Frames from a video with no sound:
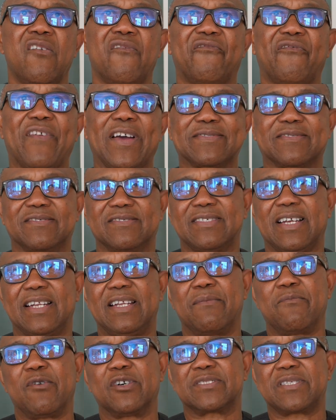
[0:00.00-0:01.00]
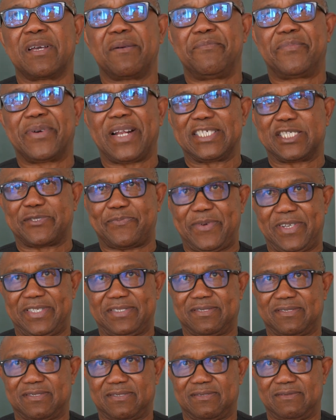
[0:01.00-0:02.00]
First is that we must embrace
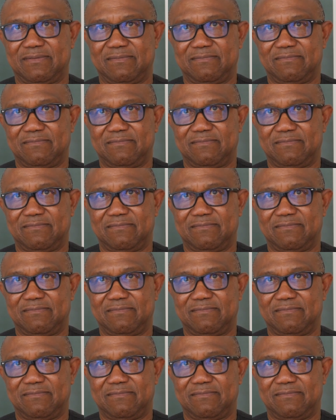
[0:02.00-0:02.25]
peace.